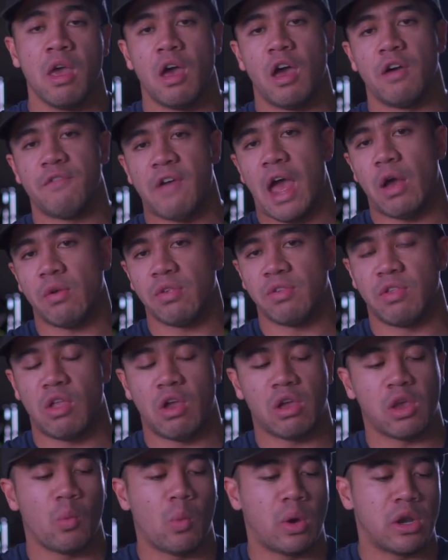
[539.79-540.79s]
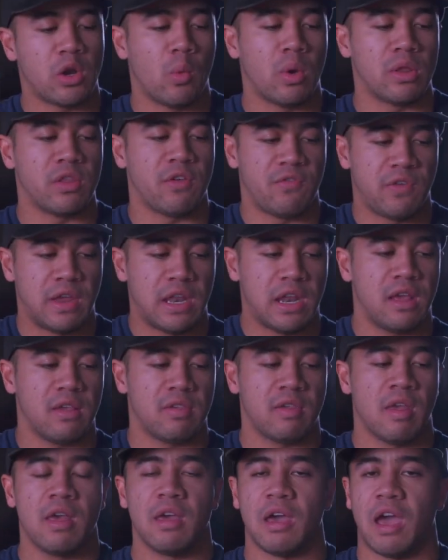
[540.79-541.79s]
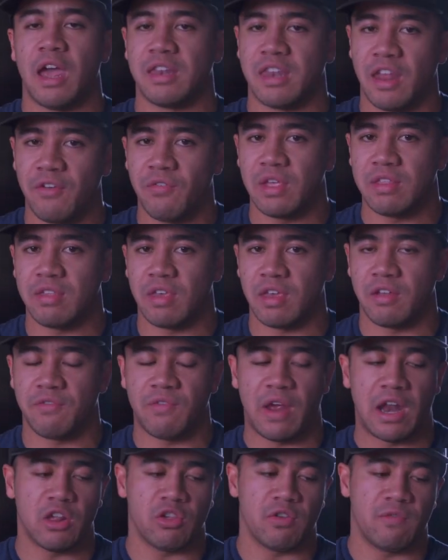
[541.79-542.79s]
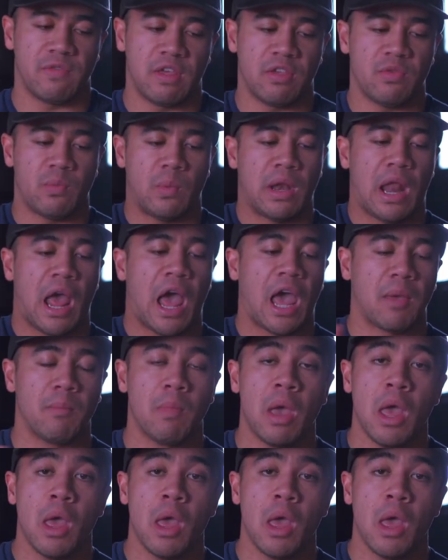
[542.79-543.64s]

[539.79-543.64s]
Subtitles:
of how snug and one-to-one the fit is. I definitely take advantage of this when I'm